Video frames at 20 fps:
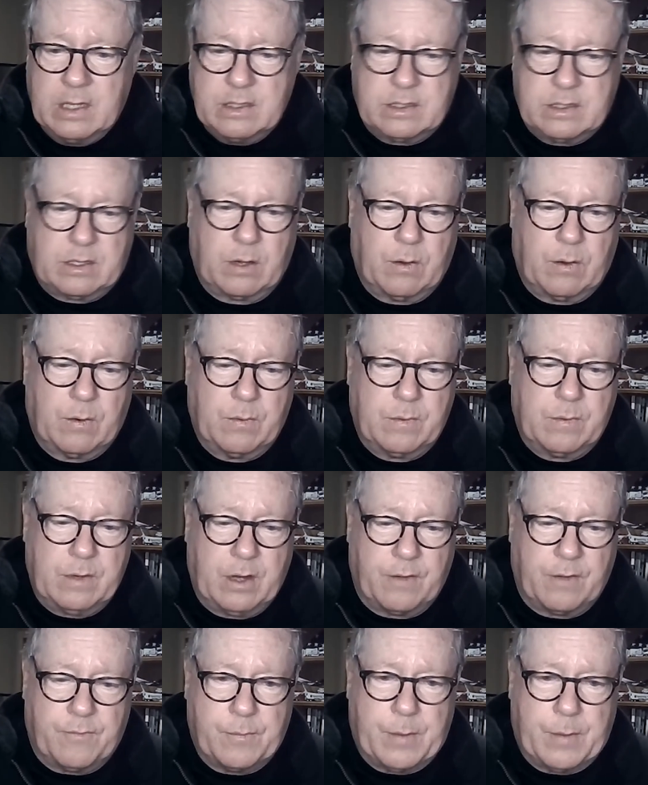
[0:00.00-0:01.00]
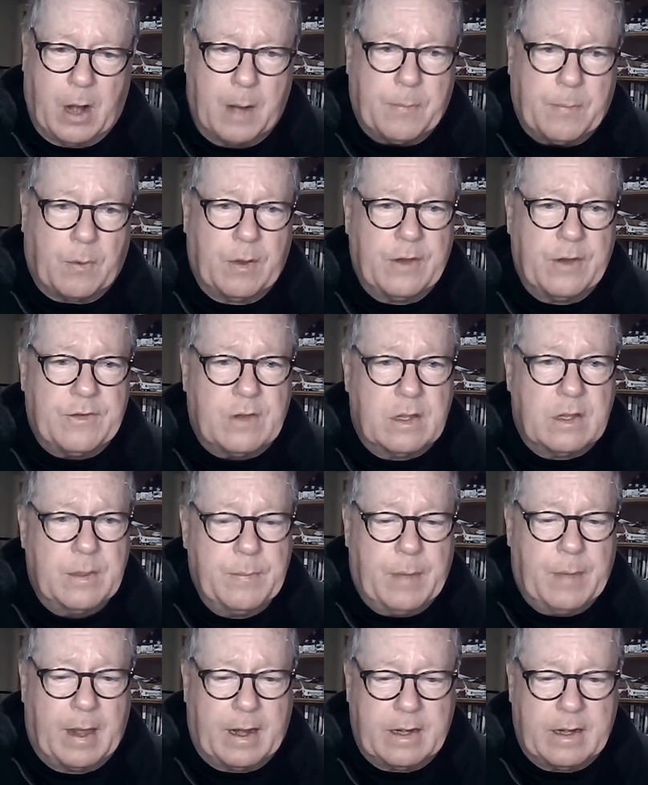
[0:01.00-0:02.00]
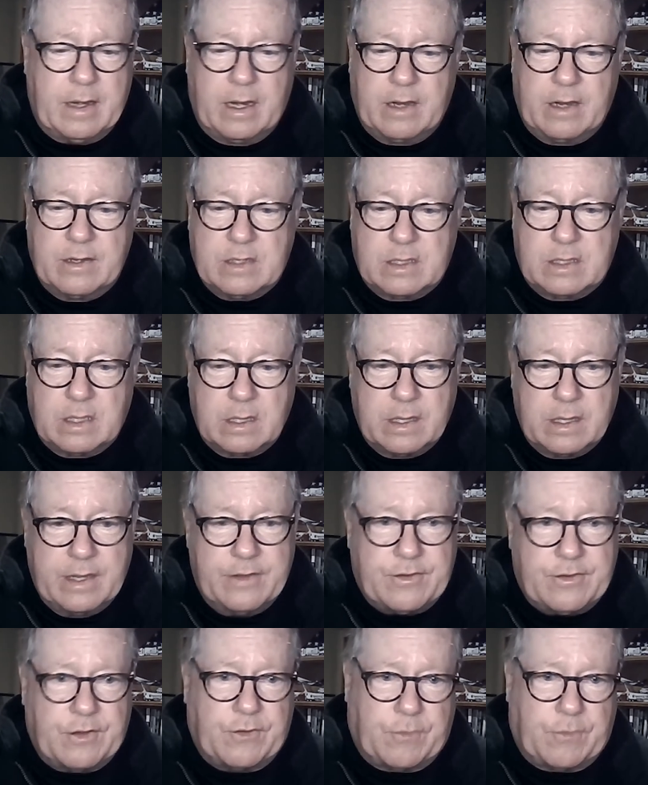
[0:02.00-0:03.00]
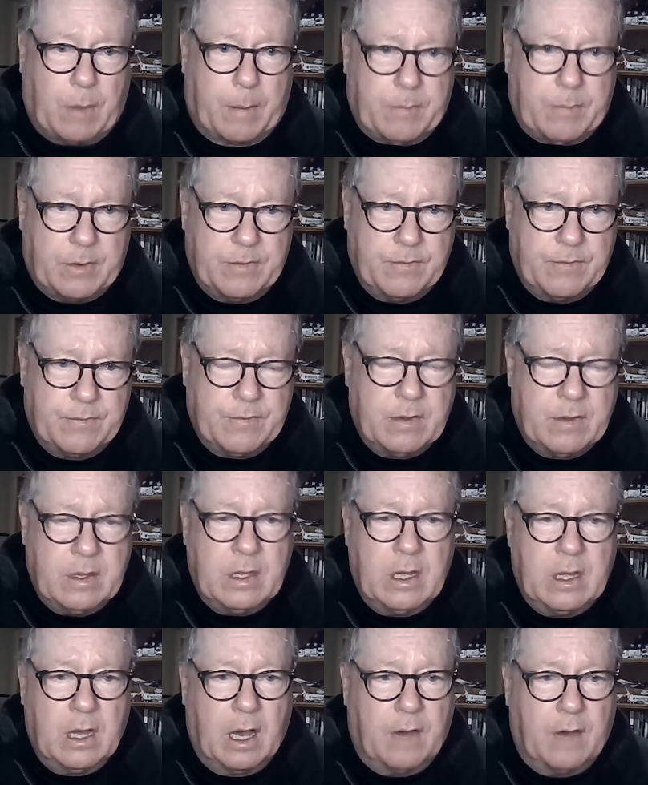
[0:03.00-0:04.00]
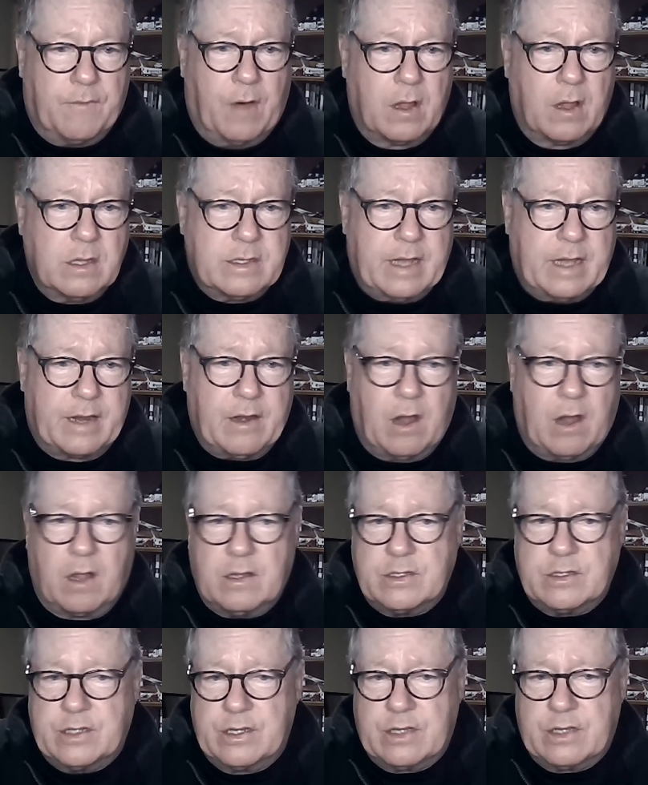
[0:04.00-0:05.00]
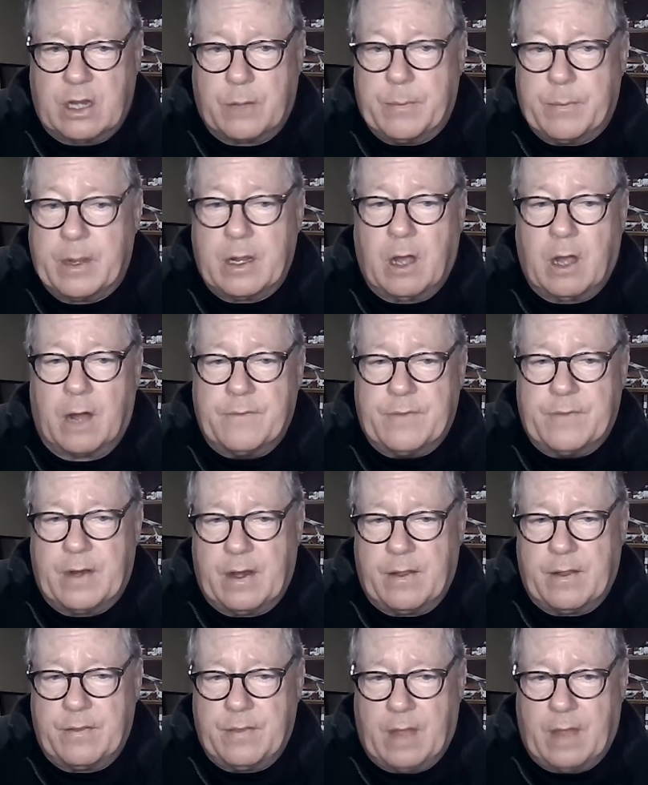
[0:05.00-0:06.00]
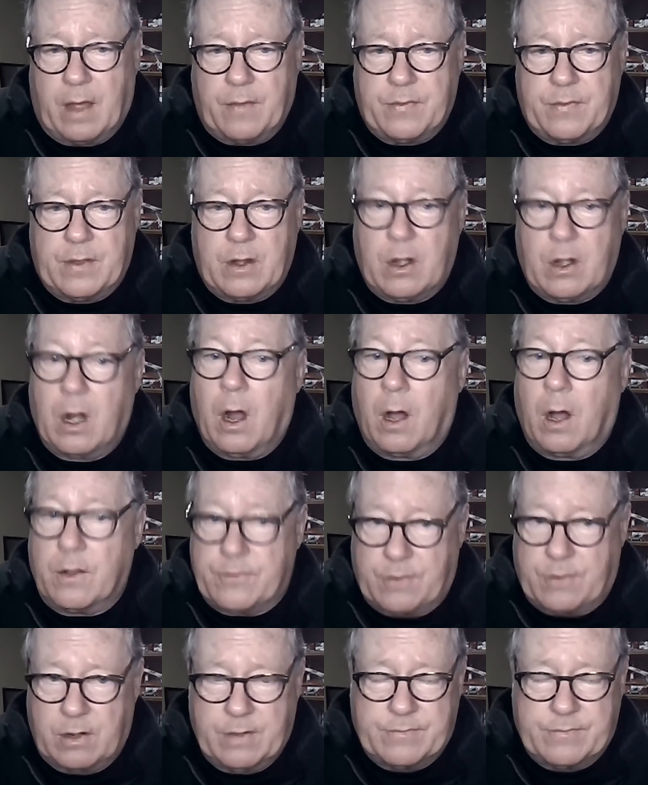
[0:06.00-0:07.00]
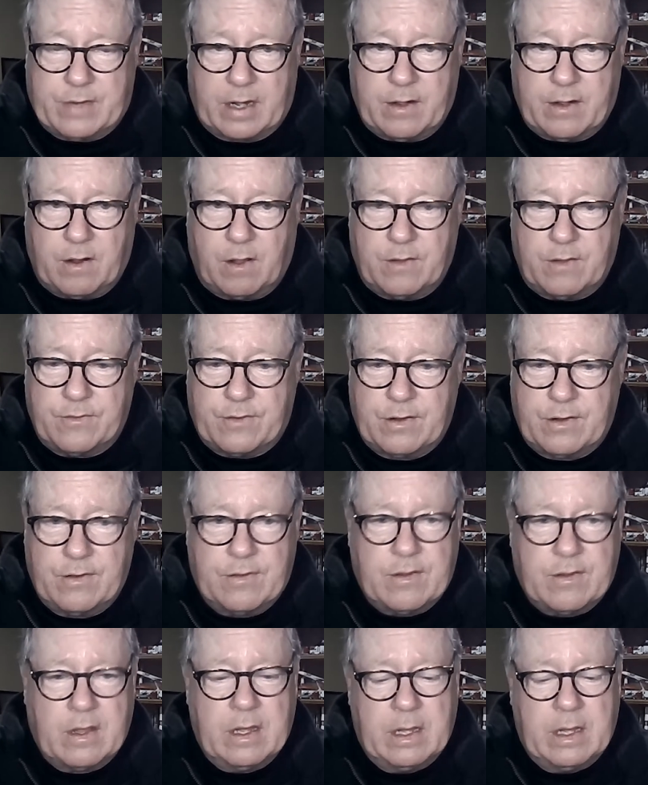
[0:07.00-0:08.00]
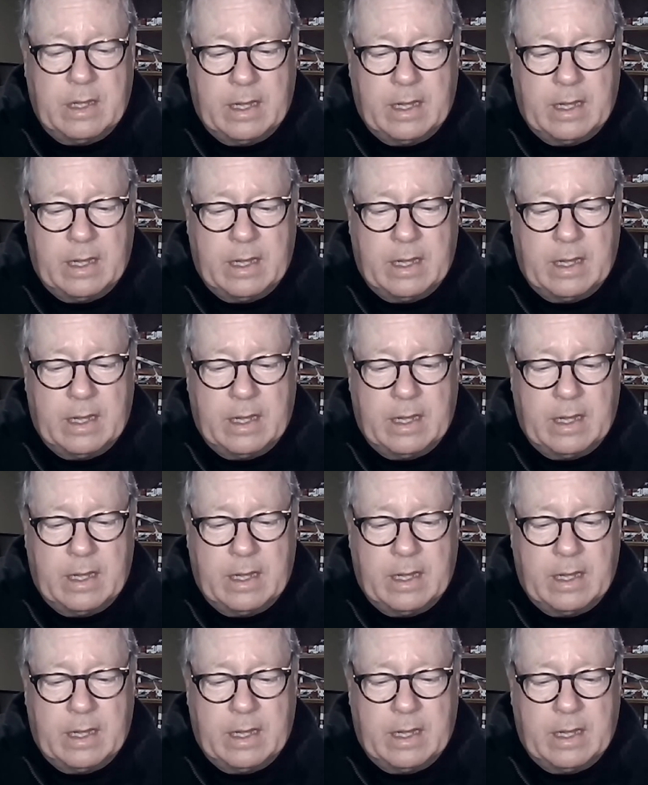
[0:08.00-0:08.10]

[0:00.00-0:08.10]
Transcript: So, you know, from an operational impact, it is the least disruptive of all the technologies that are being offered out there, alternative technologies,